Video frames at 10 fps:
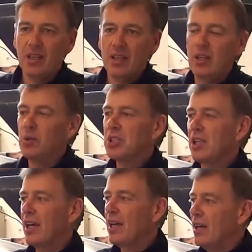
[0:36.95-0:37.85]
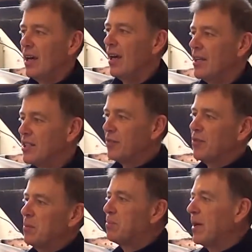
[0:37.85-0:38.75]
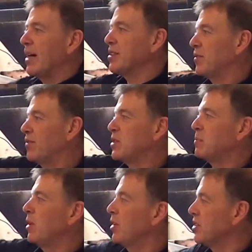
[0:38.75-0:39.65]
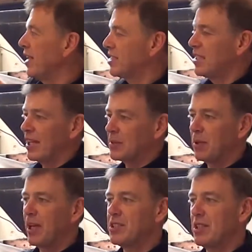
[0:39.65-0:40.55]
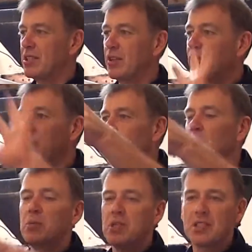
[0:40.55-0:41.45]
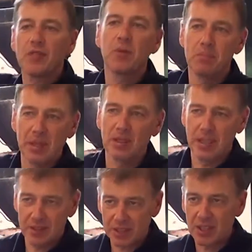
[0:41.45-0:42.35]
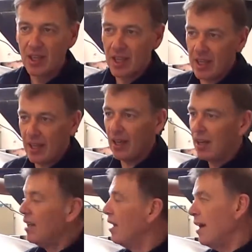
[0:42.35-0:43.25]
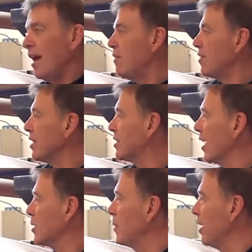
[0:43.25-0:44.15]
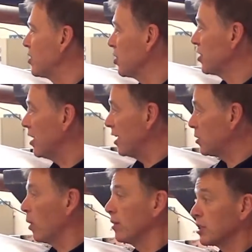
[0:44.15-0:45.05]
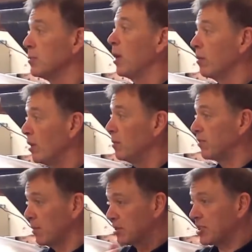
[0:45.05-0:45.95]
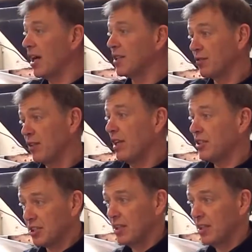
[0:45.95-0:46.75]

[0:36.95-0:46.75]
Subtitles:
Usually, different parts of this process takes place in different rooms, in different buildings. Here, everything takes place just in this one small room, from start to finish.